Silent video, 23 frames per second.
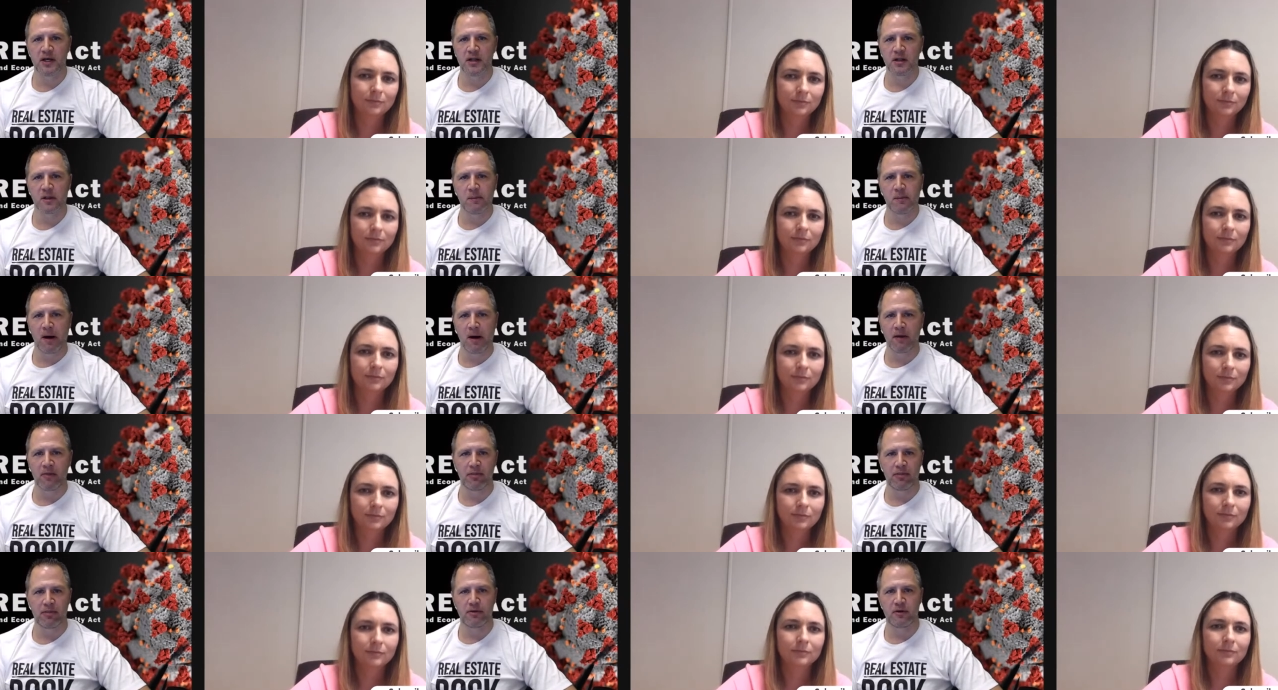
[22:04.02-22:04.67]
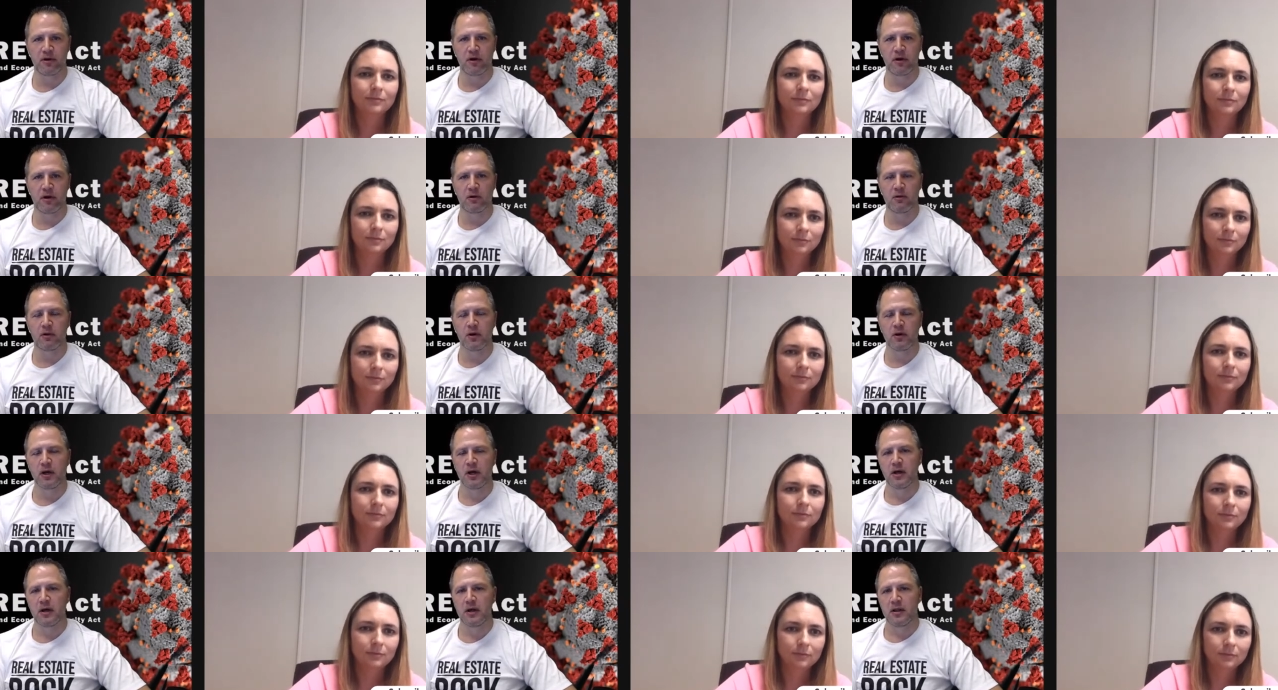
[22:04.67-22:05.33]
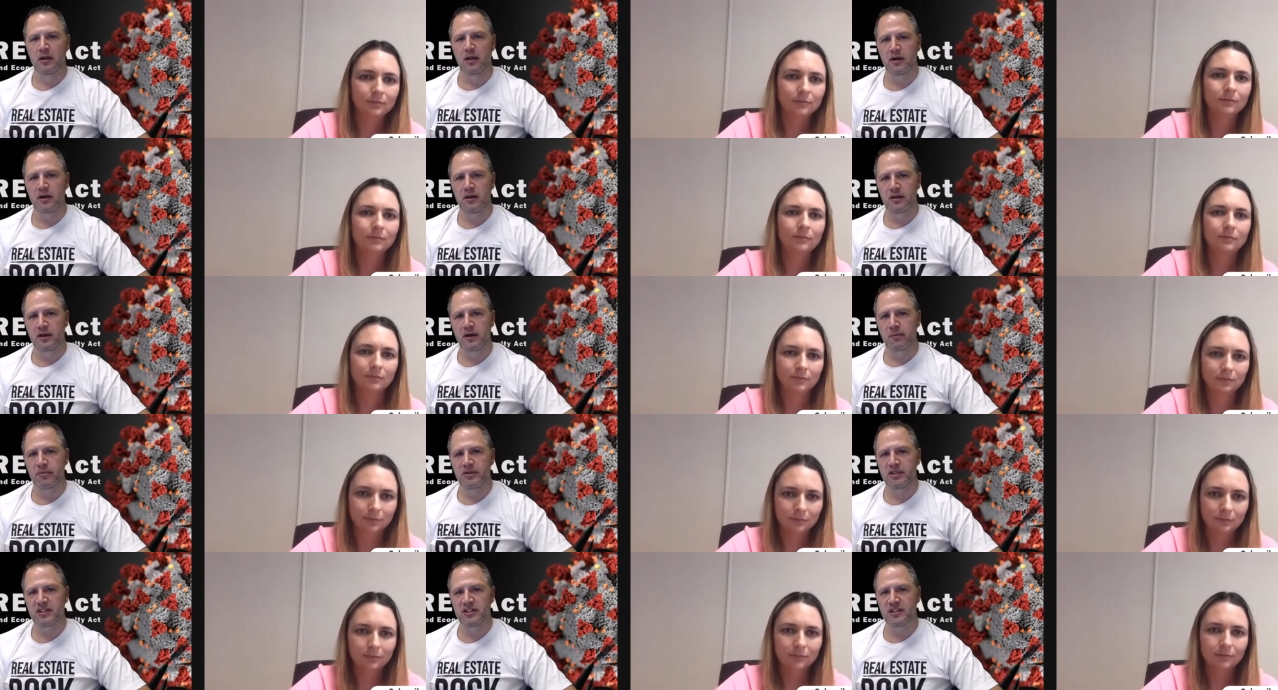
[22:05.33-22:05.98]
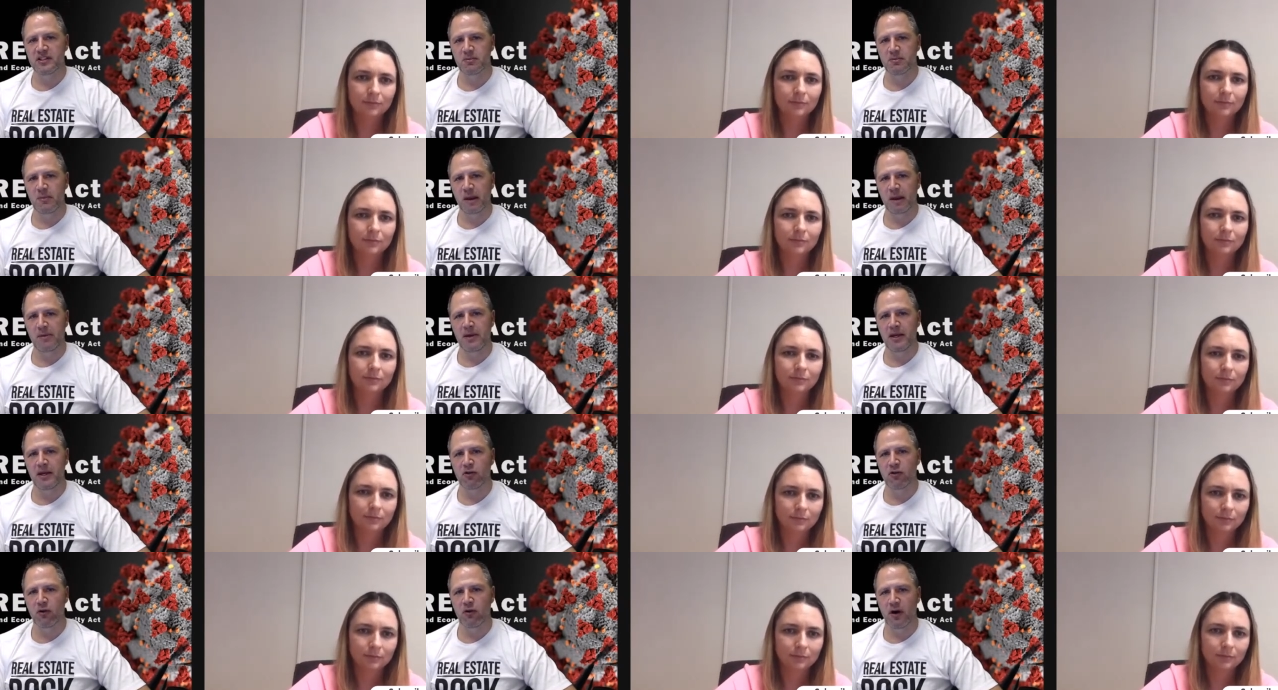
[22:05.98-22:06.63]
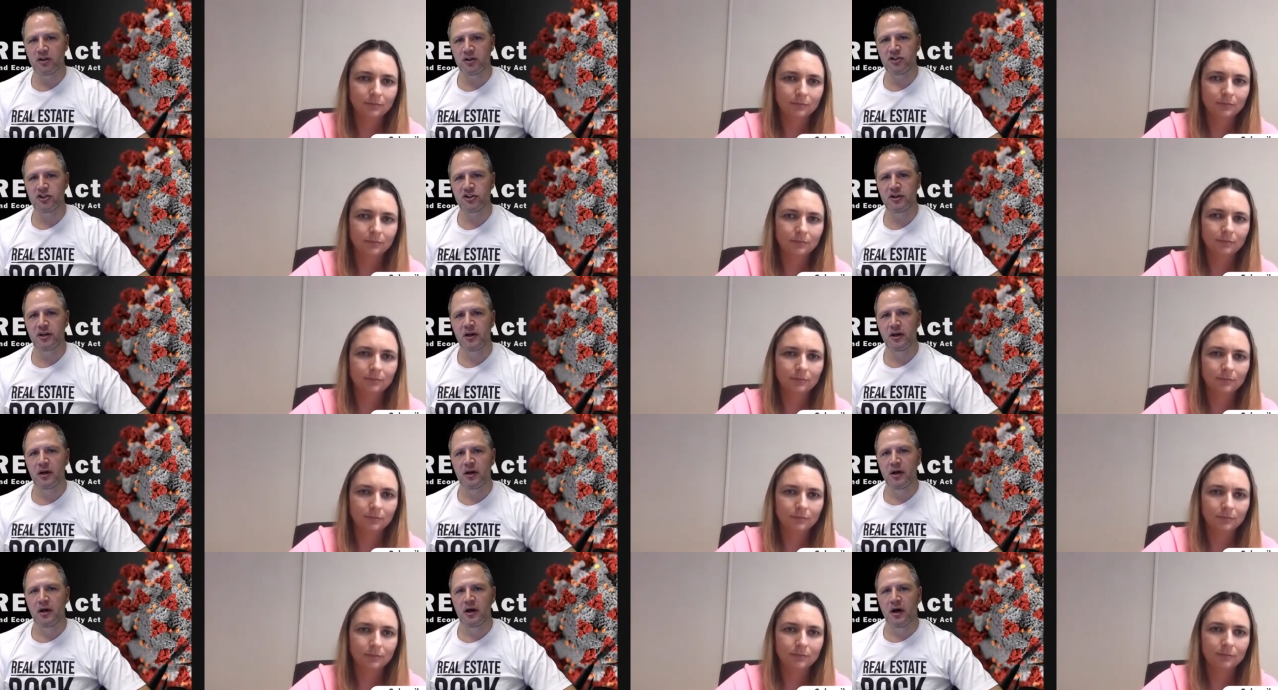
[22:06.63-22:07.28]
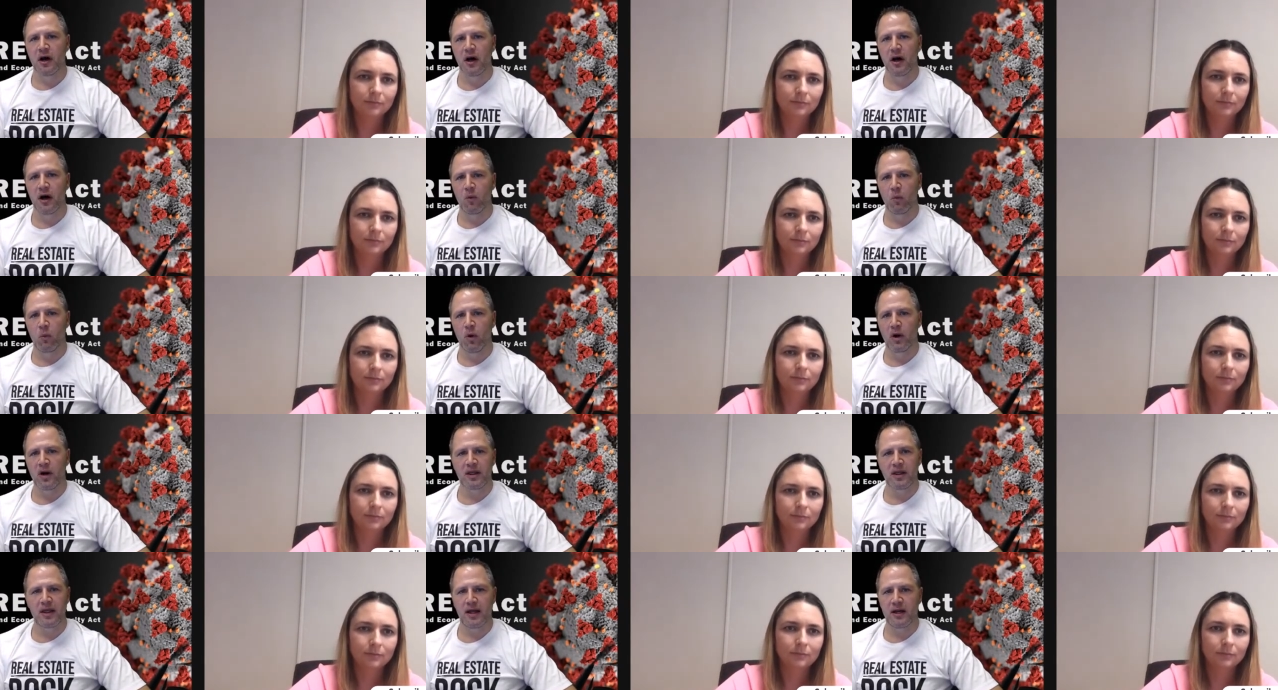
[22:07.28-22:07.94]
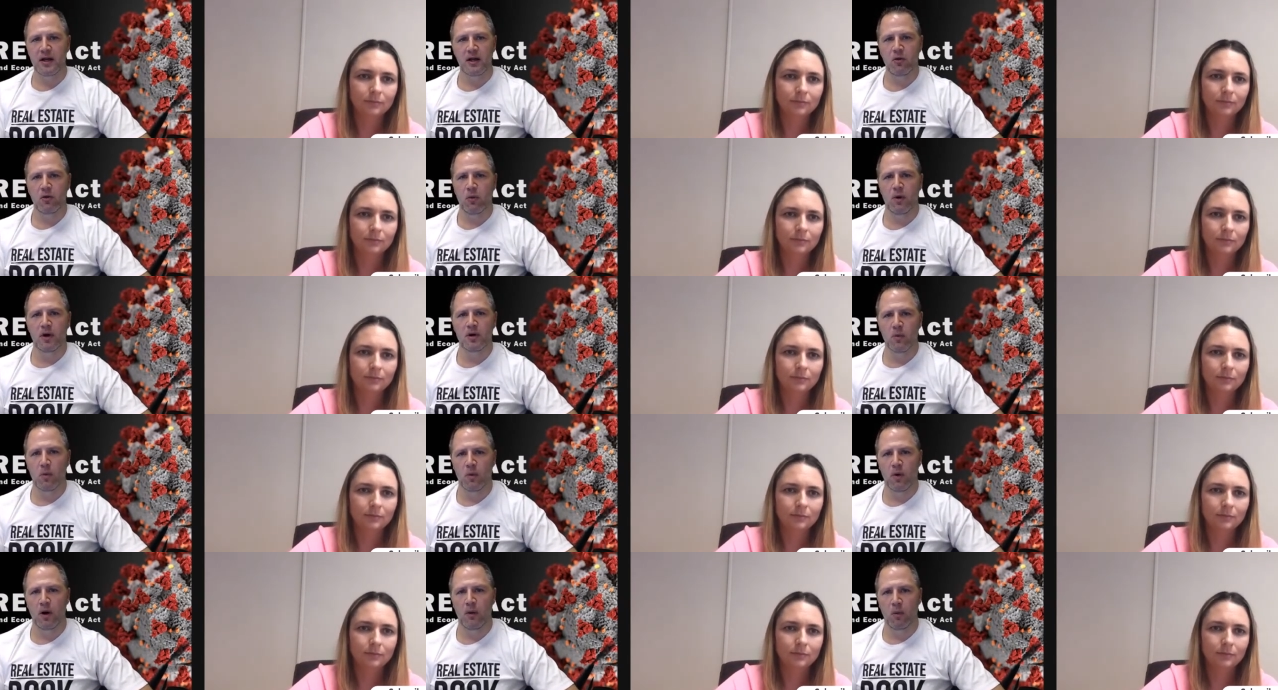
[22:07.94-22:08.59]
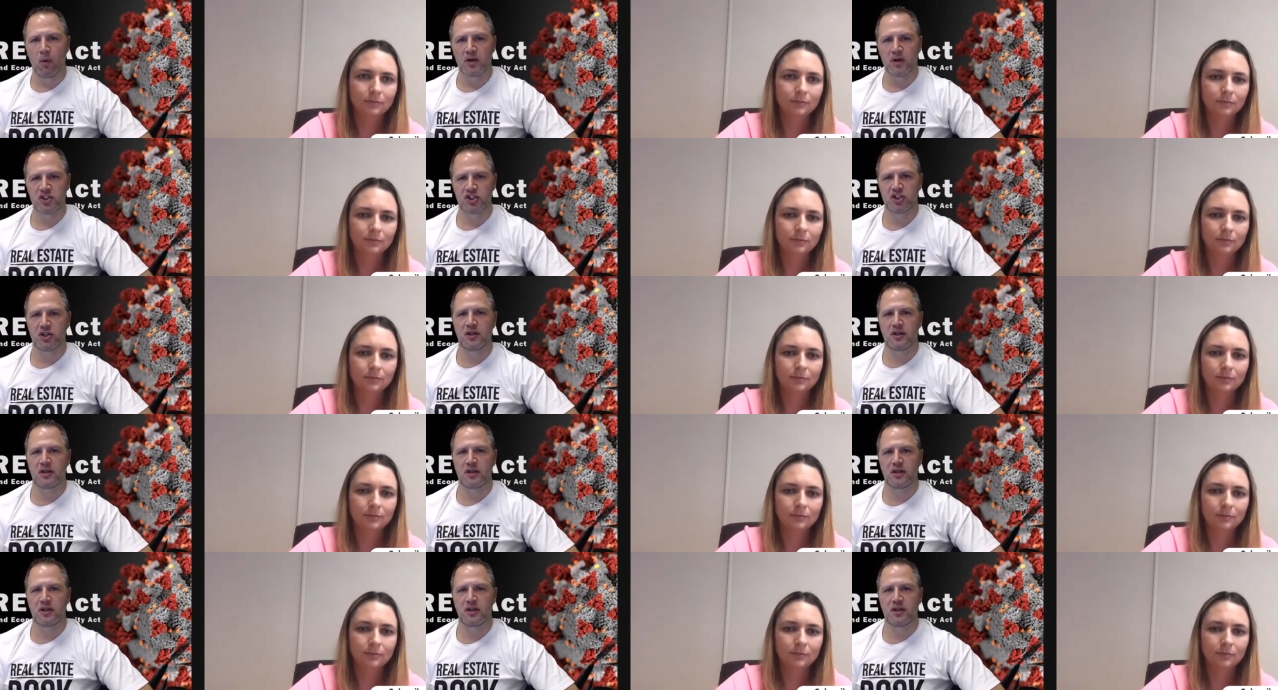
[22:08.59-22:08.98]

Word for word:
Speaker 1: deal a month, their business may be crushed. What do they do? What